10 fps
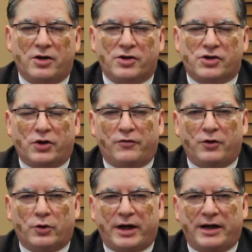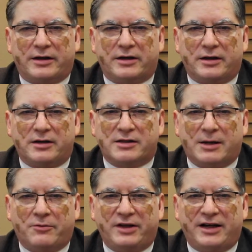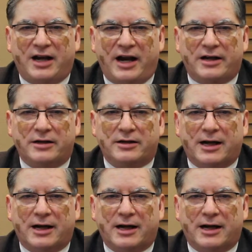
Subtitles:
So if you look at some of the enlightened